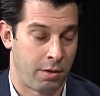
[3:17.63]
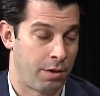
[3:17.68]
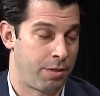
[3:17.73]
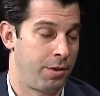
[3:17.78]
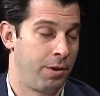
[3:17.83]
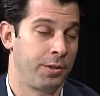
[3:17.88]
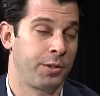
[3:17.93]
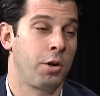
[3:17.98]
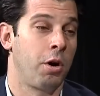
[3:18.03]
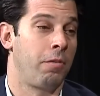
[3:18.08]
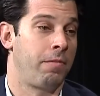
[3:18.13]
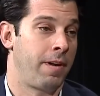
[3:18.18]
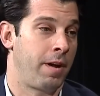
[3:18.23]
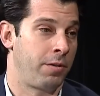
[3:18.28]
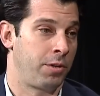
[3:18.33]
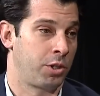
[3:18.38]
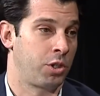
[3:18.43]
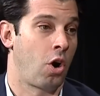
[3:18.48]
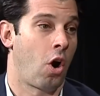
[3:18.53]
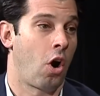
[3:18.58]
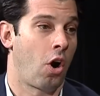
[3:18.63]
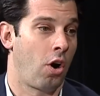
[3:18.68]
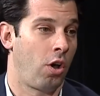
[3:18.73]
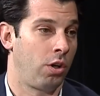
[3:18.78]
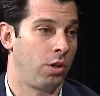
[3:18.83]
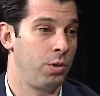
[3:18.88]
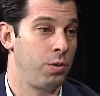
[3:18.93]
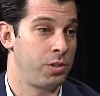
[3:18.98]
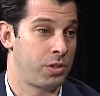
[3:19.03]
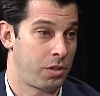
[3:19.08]
our third co-founder, Carl,
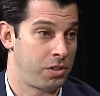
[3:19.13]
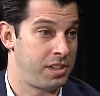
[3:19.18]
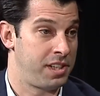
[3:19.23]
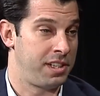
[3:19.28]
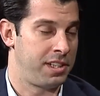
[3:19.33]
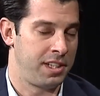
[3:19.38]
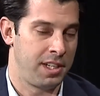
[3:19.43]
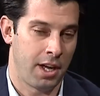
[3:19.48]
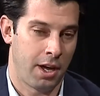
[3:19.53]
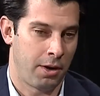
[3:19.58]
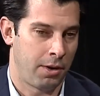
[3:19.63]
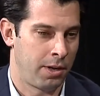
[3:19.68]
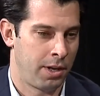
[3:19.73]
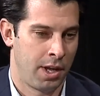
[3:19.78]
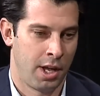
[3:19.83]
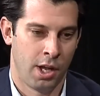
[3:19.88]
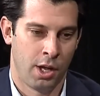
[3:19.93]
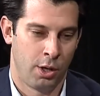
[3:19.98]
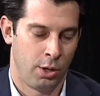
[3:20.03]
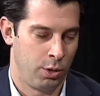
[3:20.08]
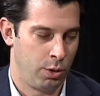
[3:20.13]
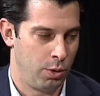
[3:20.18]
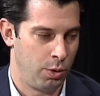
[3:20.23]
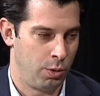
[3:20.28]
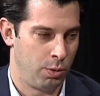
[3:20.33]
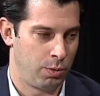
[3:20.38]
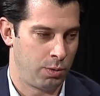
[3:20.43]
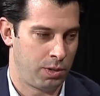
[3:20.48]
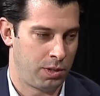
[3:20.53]
who was our CTO. How